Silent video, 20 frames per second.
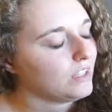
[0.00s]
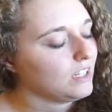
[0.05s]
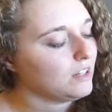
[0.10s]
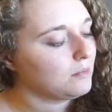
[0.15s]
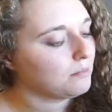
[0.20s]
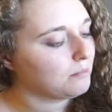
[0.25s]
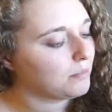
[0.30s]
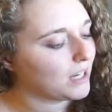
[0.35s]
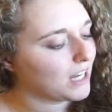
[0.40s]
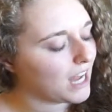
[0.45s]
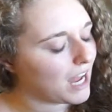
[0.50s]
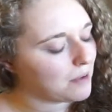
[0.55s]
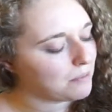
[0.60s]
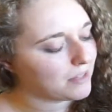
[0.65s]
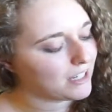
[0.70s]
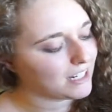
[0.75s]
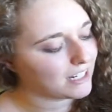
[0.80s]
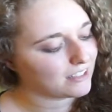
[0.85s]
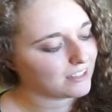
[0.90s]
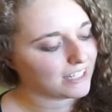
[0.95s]
But I'm
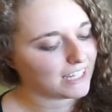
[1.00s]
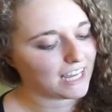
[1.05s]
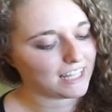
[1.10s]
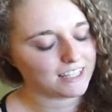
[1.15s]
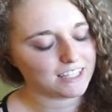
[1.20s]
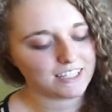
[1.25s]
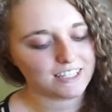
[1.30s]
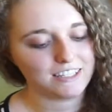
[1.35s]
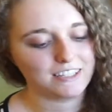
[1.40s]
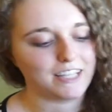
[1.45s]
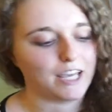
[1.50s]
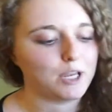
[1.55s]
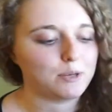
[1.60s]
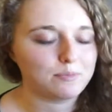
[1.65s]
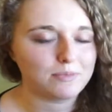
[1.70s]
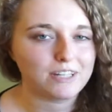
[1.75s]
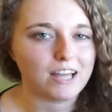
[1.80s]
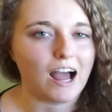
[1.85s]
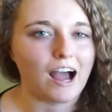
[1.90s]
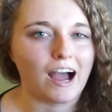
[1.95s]
getting like at the
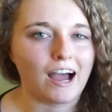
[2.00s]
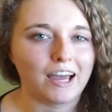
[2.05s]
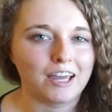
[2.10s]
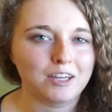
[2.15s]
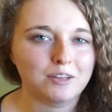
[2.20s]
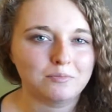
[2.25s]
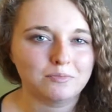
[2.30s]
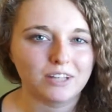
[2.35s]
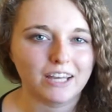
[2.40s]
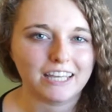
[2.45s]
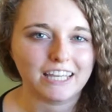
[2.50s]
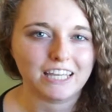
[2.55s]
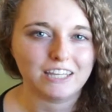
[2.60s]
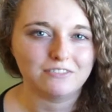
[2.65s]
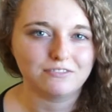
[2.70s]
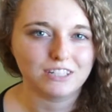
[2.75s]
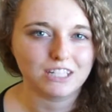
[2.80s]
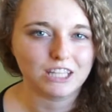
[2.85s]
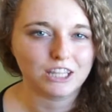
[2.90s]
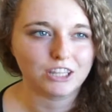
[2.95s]
same time, like
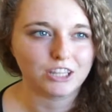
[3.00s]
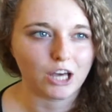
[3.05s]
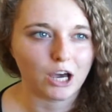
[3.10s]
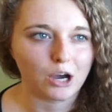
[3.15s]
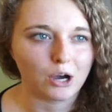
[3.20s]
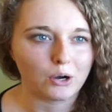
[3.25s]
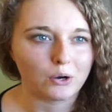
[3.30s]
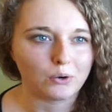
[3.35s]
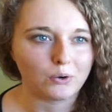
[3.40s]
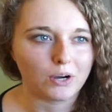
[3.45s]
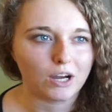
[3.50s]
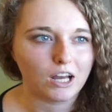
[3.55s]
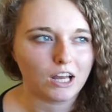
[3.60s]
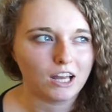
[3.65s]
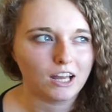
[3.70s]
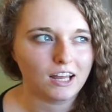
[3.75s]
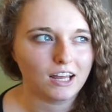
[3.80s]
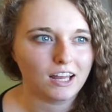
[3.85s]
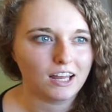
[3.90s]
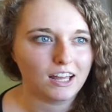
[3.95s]
even though
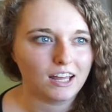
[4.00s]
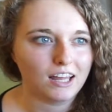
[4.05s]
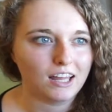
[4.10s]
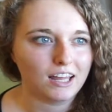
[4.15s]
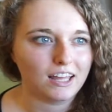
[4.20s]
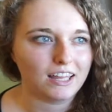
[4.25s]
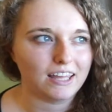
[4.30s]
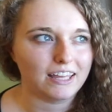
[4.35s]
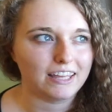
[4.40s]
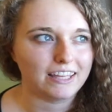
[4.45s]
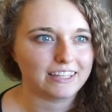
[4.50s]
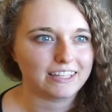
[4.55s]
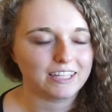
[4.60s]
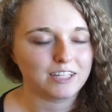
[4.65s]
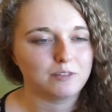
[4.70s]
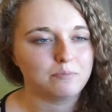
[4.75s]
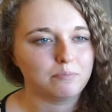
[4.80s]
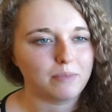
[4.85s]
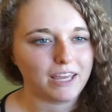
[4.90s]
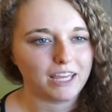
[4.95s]
it
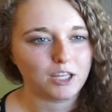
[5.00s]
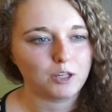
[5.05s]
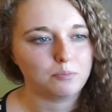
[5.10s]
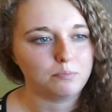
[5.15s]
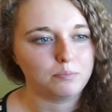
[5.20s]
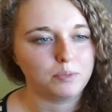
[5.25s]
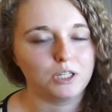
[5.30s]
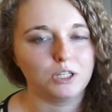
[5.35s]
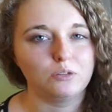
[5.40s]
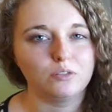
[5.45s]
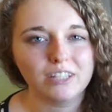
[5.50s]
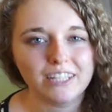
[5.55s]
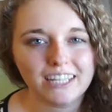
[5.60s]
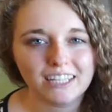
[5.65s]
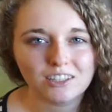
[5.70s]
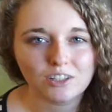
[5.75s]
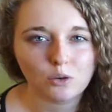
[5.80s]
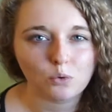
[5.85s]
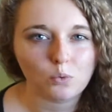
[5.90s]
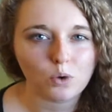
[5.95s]
can make beauty
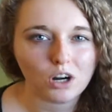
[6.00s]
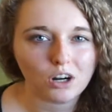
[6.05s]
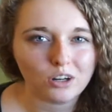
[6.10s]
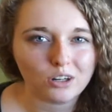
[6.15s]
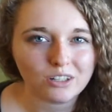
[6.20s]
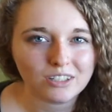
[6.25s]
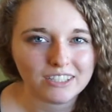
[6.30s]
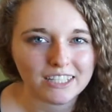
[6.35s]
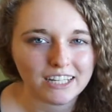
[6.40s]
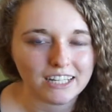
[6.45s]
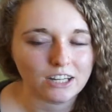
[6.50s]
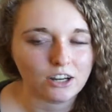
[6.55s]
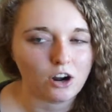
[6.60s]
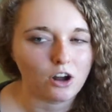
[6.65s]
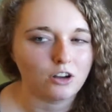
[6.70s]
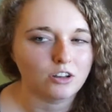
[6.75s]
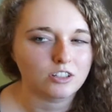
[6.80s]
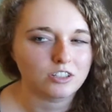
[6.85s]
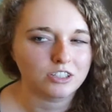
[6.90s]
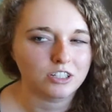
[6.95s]
in the world, it could
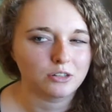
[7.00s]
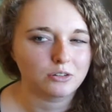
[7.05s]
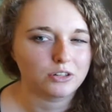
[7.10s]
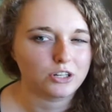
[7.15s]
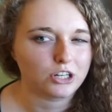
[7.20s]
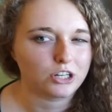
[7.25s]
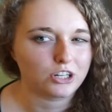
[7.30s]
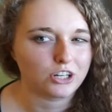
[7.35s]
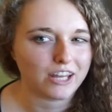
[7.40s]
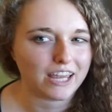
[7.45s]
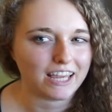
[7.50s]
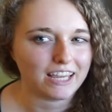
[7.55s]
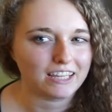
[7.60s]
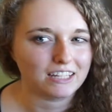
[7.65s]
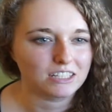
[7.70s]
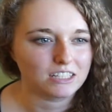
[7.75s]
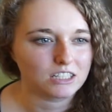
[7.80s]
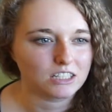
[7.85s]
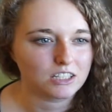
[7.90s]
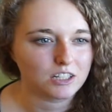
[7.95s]
also
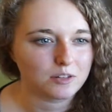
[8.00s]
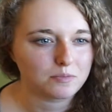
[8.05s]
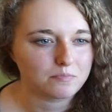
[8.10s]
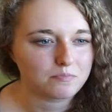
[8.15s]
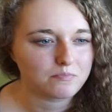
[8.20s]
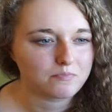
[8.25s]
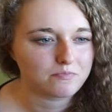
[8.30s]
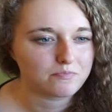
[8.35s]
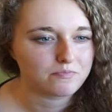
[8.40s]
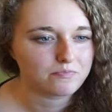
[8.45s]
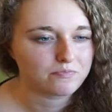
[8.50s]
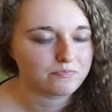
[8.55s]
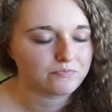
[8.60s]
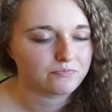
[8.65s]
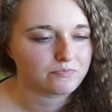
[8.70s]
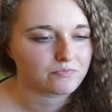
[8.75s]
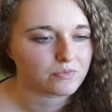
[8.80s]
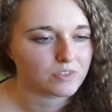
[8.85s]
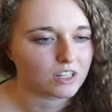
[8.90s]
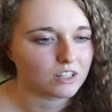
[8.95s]
create
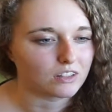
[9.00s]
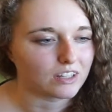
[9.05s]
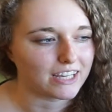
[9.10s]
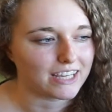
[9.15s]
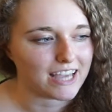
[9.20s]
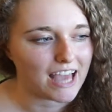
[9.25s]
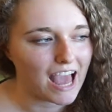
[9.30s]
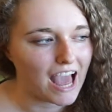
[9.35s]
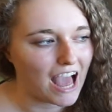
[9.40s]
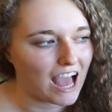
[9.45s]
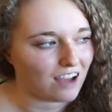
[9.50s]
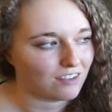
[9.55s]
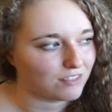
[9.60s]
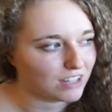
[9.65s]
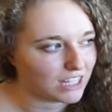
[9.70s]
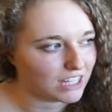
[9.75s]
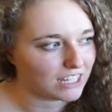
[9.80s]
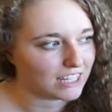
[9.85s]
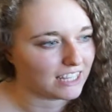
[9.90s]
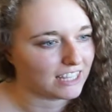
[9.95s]
like
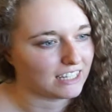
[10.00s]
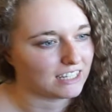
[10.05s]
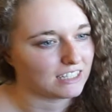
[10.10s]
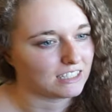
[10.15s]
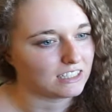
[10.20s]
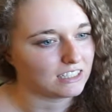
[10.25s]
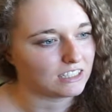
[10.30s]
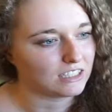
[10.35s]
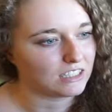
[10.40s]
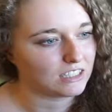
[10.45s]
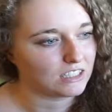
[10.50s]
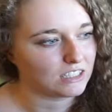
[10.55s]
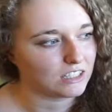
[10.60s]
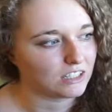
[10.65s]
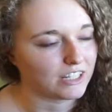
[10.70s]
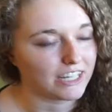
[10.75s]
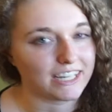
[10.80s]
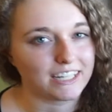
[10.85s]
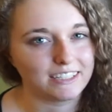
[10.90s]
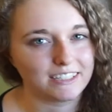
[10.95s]
havoc and
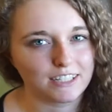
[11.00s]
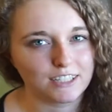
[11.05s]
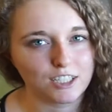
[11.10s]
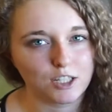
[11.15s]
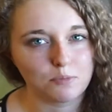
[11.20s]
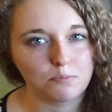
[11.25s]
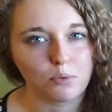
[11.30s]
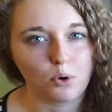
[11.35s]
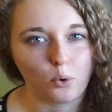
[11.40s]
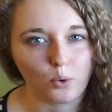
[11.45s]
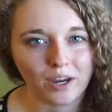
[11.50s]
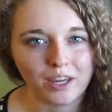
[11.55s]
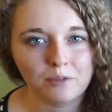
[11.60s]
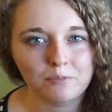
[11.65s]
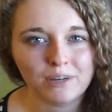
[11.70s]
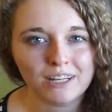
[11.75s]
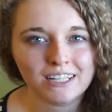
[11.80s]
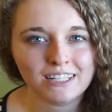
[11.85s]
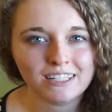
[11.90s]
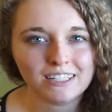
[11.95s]
like
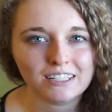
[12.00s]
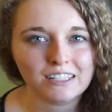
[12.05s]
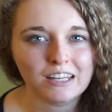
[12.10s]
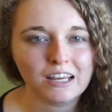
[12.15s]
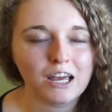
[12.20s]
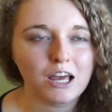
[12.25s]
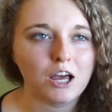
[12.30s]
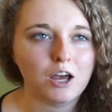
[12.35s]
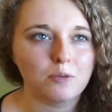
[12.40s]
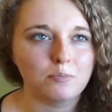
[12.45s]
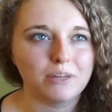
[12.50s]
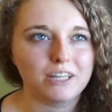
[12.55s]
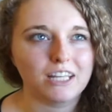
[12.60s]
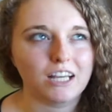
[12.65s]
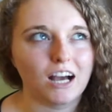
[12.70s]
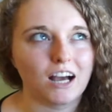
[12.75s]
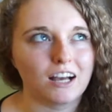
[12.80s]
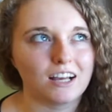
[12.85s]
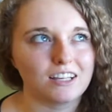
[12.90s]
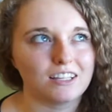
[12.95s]
disappointment
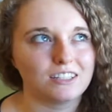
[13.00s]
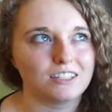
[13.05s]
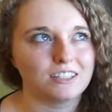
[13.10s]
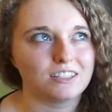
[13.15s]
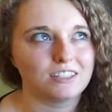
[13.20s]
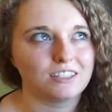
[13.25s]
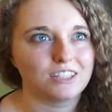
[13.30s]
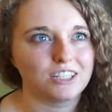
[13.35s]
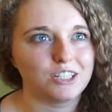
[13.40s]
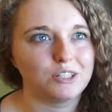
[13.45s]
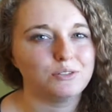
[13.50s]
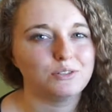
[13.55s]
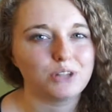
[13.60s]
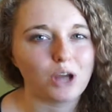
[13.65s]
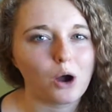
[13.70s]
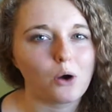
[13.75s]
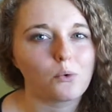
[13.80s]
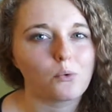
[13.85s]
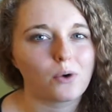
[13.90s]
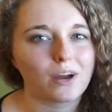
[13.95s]
because you
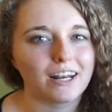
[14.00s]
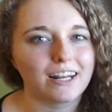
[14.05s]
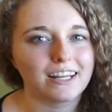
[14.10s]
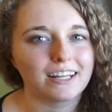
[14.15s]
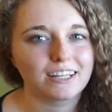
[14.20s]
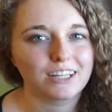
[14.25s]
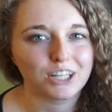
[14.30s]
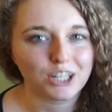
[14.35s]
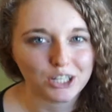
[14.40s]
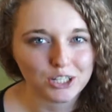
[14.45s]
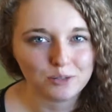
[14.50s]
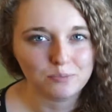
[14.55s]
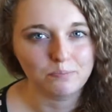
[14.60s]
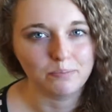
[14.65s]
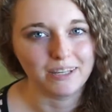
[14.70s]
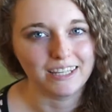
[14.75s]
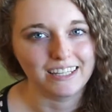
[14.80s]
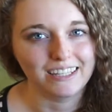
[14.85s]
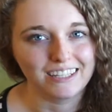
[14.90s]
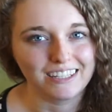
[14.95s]
know what it could
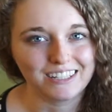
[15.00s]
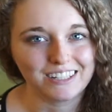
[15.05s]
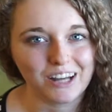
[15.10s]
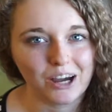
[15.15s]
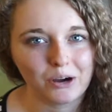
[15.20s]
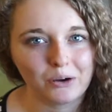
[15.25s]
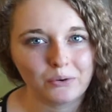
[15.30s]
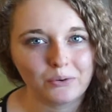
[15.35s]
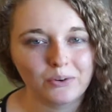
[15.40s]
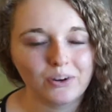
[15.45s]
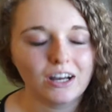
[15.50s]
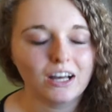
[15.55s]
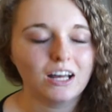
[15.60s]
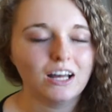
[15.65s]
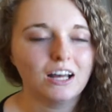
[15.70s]
be, you know?